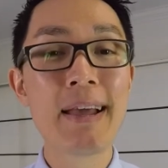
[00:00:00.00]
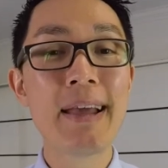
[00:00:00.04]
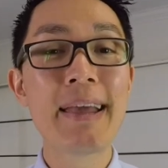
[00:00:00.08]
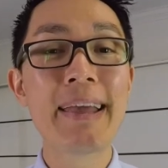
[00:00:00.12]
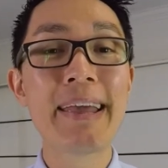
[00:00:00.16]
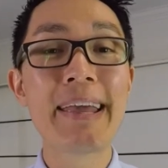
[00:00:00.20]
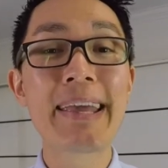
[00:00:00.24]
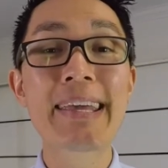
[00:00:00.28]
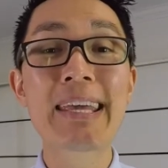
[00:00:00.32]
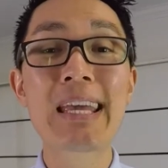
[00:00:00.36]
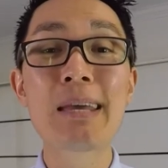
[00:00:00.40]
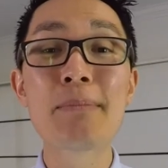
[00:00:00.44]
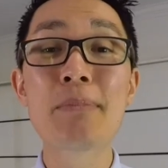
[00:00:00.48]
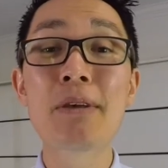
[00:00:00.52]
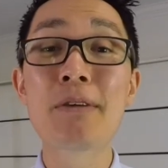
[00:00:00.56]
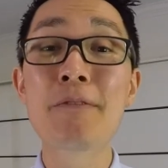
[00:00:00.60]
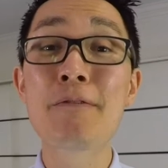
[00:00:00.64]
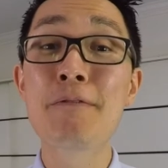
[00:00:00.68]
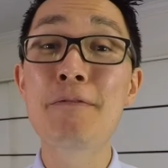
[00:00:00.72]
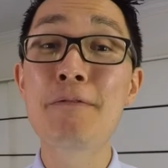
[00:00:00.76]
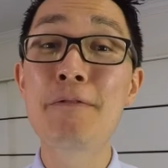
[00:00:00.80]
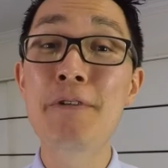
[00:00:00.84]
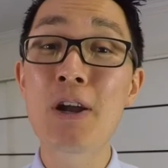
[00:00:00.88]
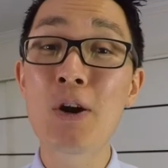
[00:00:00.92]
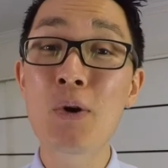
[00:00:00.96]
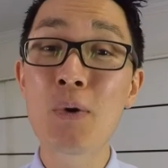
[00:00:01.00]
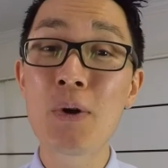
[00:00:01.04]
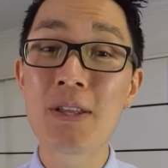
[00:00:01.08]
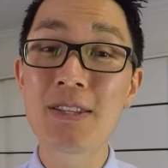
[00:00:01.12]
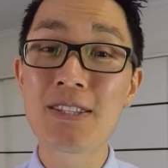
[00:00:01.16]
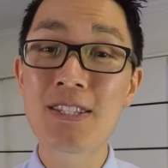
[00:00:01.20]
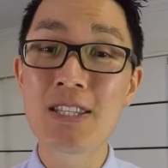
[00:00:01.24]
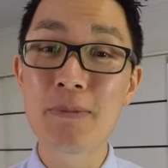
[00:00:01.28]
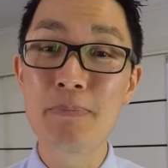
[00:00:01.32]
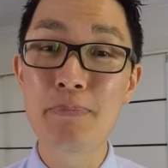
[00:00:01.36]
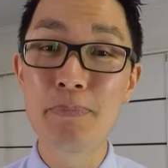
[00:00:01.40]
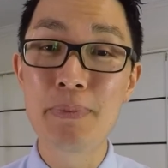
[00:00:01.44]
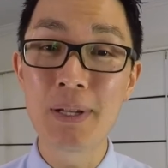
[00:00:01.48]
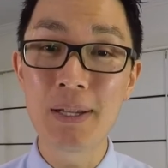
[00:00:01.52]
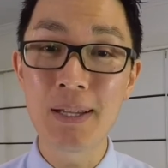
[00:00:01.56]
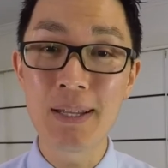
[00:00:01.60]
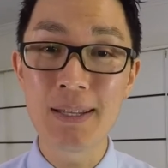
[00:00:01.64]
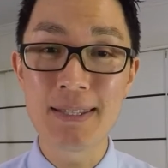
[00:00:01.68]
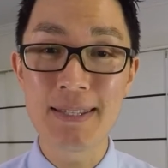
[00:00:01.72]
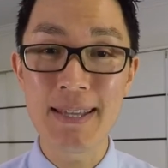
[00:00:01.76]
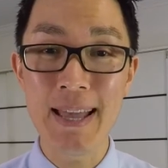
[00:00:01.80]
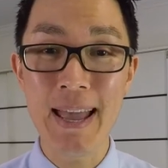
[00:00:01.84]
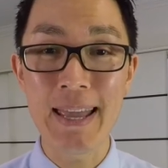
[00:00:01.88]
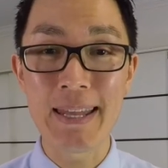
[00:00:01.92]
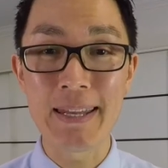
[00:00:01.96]
It can be very
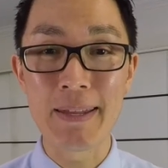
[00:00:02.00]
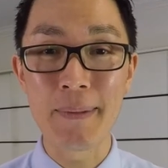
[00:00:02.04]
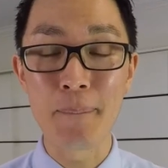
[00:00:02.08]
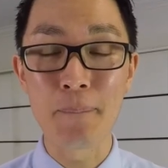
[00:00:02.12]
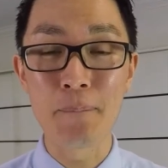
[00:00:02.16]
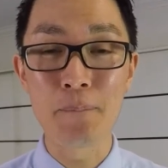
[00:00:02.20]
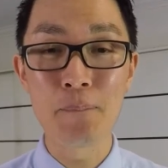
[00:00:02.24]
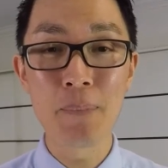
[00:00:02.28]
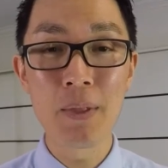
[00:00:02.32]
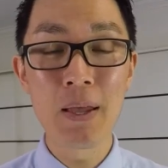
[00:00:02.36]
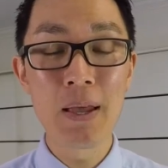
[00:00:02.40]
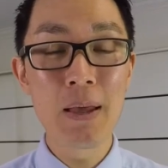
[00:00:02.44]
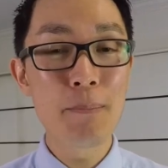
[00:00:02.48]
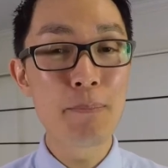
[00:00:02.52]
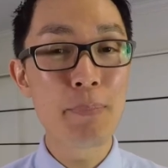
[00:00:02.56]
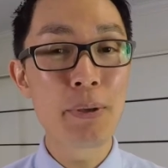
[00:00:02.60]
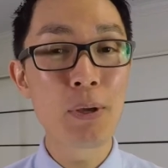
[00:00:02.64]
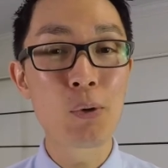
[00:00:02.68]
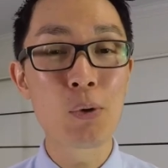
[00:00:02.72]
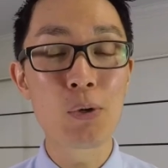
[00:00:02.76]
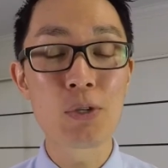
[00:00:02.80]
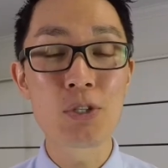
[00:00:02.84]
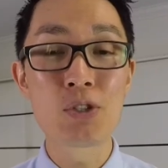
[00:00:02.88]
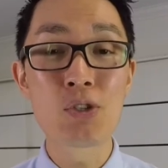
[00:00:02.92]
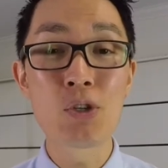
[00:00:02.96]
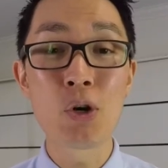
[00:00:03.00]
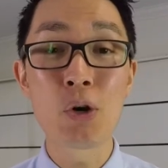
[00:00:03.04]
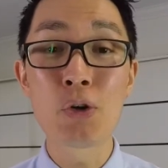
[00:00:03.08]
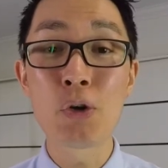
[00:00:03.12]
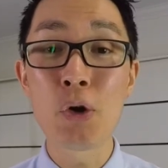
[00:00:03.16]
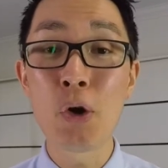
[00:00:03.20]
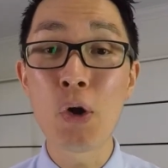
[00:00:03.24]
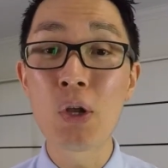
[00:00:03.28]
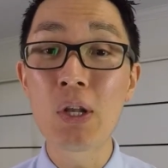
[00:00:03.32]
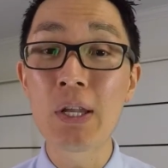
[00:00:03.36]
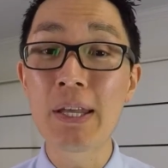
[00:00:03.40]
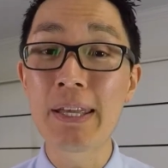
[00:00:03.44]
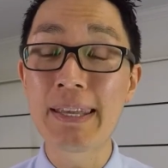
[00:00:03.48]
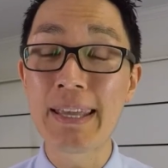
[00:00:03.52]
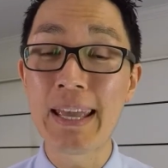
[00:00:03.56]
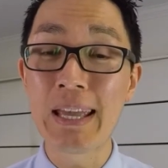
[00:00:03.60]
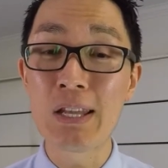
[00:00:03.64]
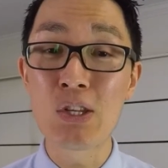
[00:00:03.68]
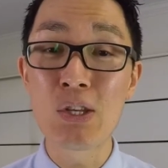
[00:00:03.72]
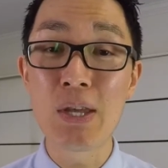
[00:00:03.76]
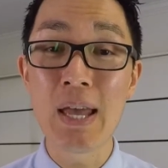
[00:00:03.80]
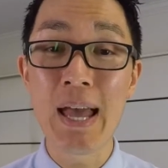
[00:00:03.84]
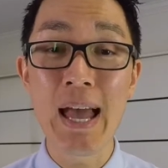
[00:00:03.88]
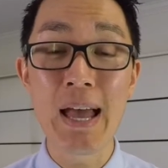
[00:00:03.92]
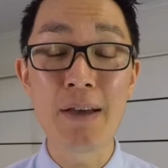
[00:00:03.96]
debilitating because not only can
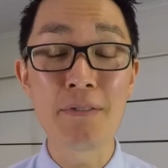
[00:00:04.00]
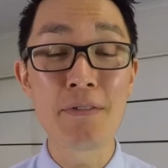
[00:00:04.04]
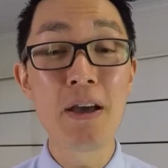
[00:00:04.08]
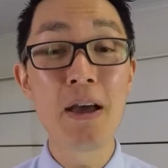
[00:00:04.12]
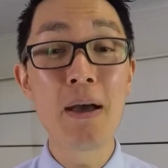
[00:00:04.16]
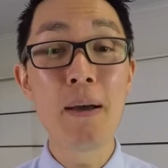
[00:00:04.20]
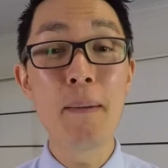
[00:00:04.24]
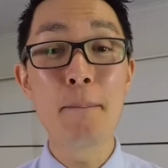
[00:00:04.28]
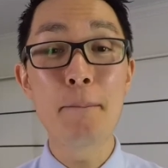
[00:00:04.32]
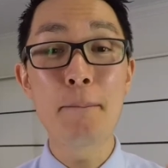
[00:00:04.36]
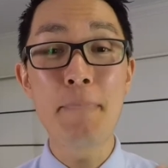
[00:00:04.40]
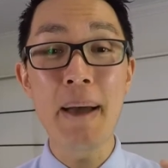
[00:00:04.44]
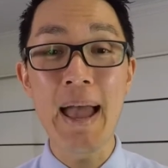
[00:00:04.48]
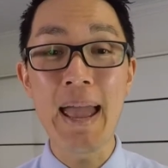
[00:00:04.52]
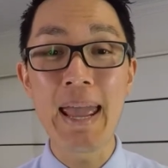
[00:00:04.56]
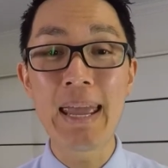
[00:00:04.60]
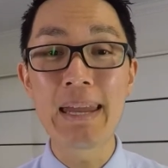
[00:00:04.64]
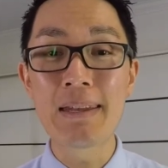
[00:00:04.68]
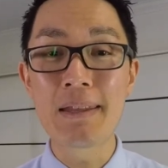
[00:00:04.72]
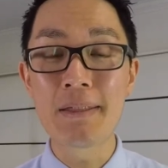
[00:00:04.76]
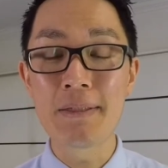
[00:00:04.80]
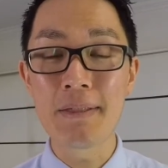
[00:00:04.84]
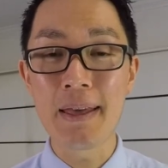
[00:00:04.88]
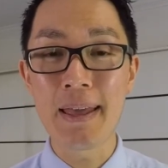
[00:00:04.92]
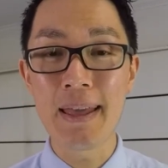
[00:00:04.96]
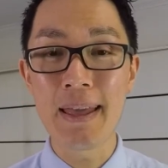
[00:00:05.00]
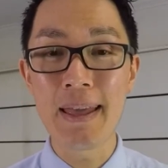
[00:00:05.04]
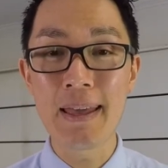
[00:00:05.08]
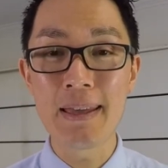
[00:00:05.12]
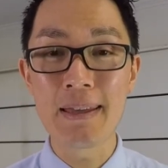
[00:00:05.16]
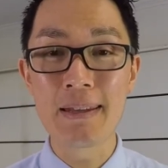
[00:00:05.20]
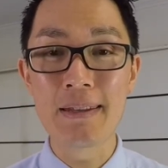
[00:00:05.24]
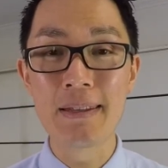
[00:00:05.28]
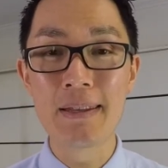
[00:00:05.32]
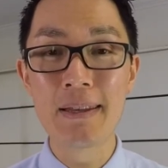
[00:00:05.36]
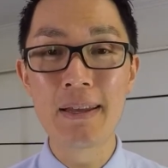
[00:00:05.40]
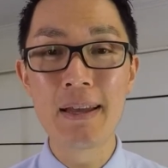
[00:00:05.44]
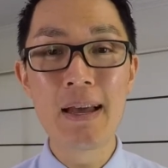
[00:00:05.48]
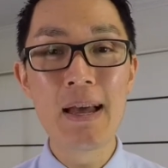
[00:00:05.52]
you have pain in the head,